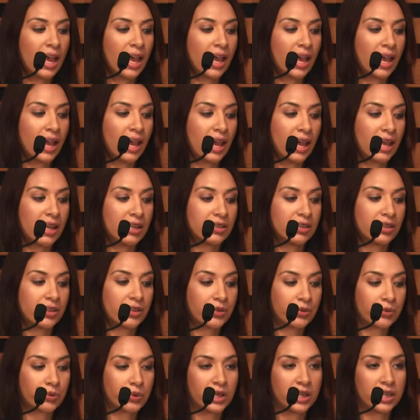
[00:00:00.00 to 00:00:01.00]
and
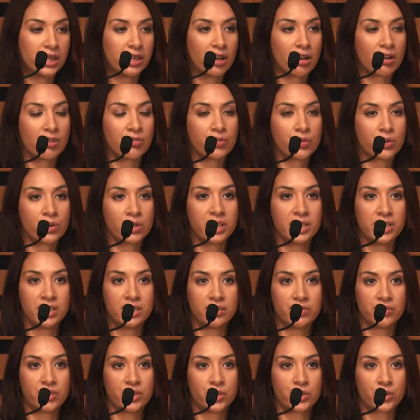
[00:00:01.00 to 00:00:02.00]
3 are for
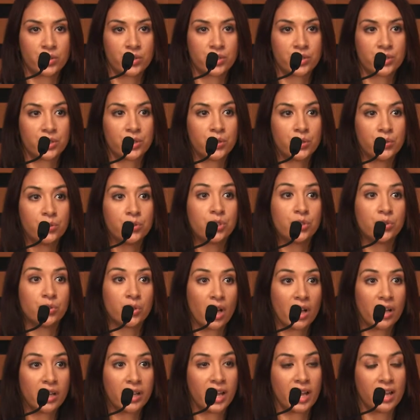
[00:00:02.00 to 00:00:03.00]
individuals who do
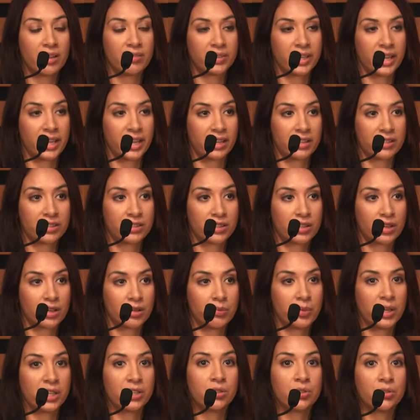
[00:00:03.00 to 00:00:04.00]
not have cancer,
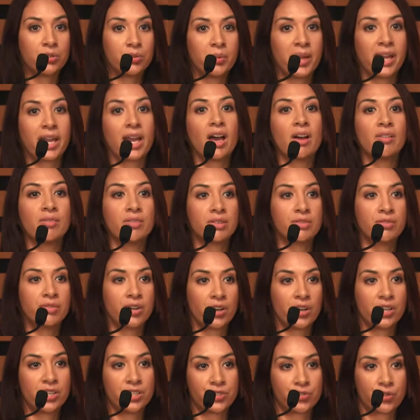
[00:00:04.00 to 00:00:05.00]
but who may have a
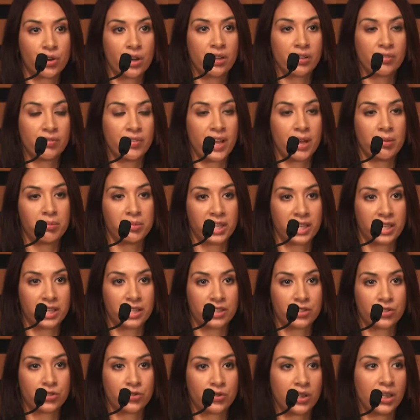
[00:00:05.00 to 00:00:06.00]
very strong family
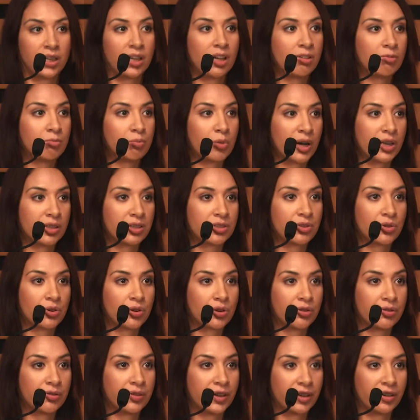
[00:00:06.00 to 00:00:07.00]
history of breast or
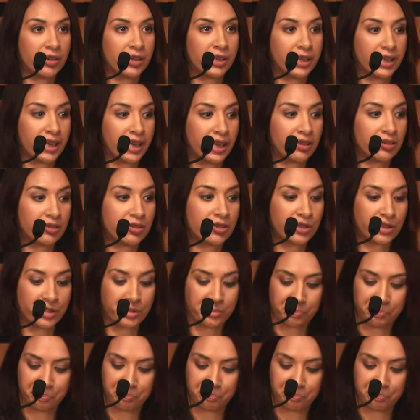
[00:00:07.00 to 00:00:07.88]
ovarian cancer.